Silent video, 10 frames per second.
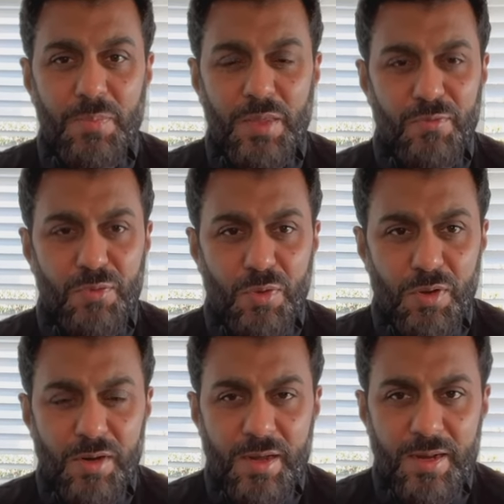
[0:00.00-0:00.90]
if
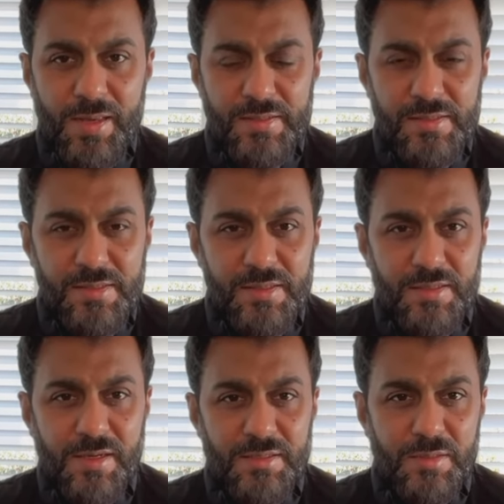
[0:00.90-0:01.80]
you're an existing
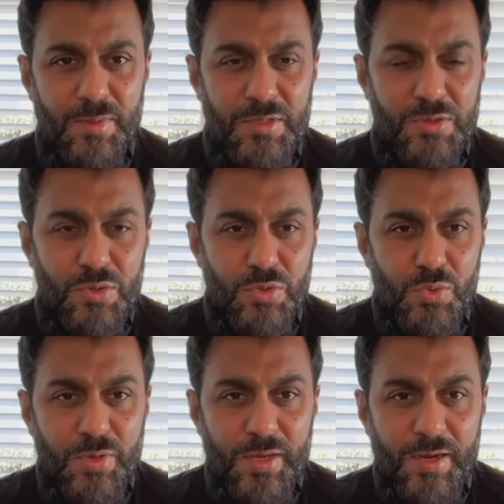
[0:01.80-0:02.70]
customer, so
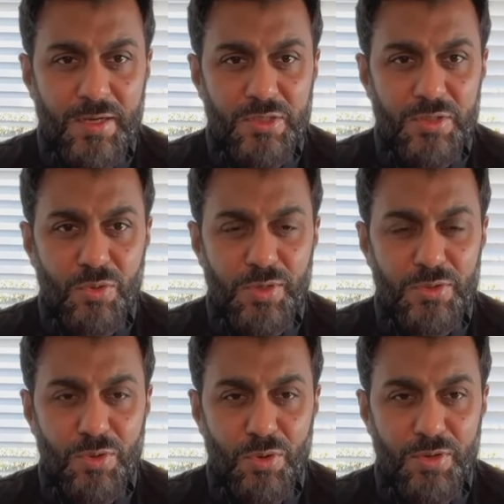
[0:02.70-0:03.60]
you can actually go
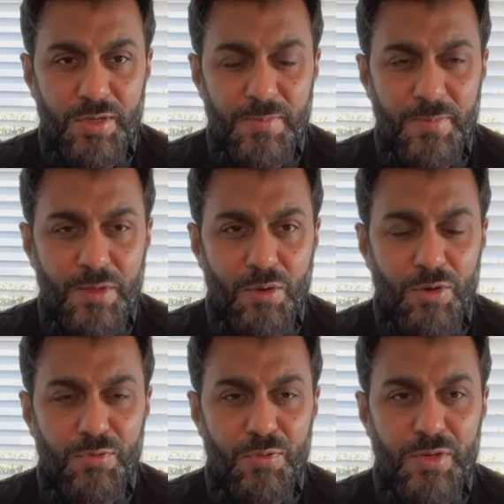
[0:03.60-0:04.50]
into login,
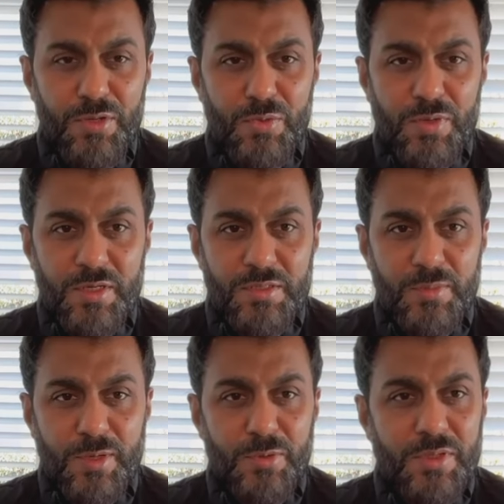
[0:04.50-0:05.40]
or if you're a new
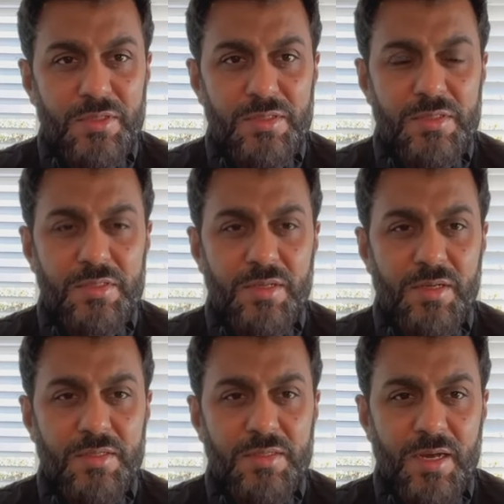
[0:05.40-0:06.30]
customer, you can just
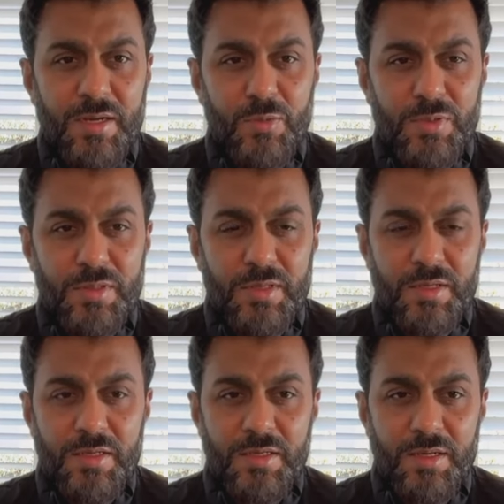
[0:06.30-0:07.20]
start with
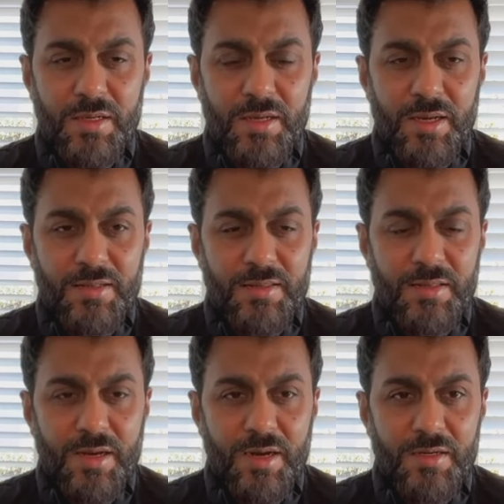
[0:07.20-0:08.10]
a
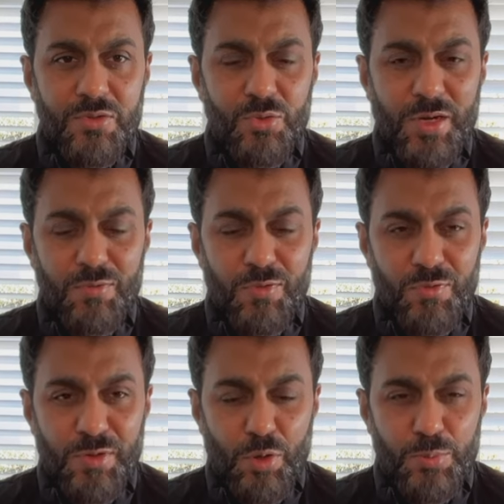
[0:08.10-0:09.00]
trial for
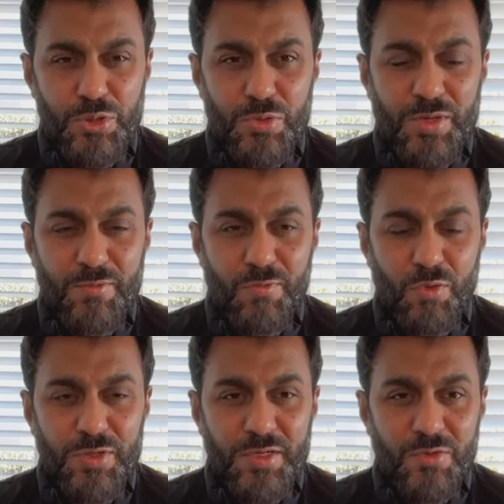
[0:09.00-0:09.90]
free option. You get
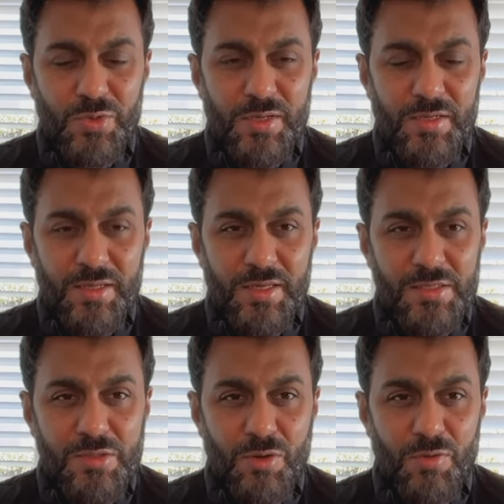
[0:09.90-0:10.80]
14
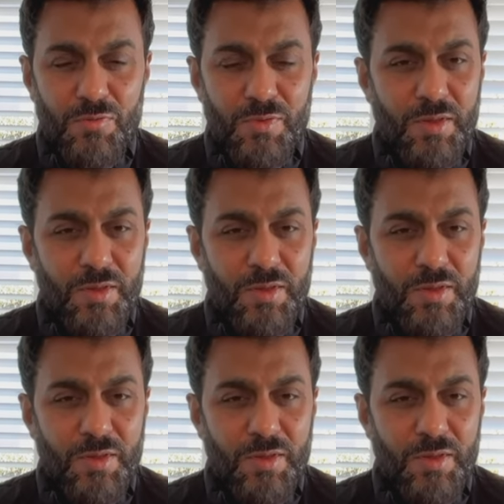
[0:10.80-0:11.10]
days of